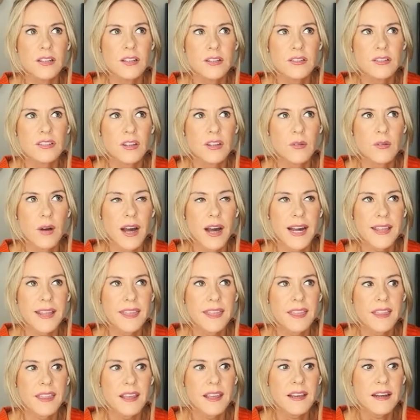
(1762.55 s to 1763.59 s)
So I
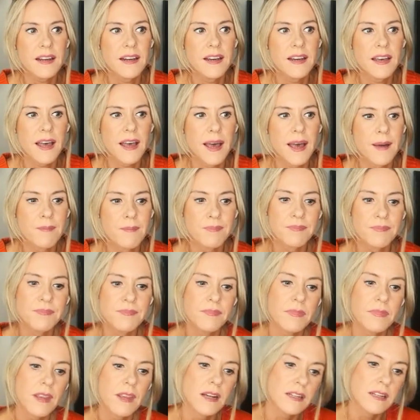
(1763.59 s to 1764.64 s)
think
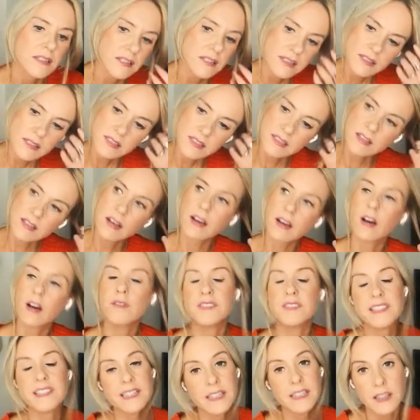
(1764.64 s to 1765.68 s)

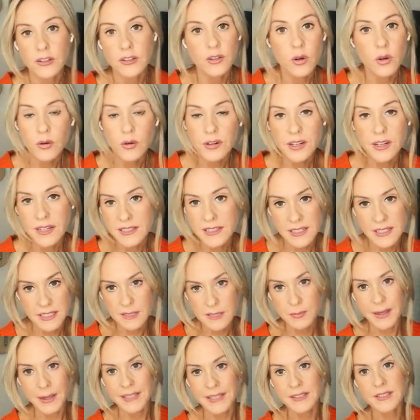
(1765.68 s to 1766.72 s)
obviously touring is
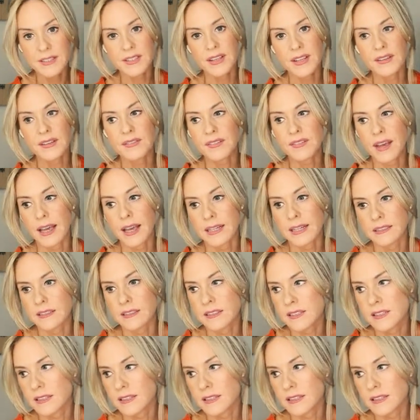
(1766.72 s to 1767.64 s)
expensive, and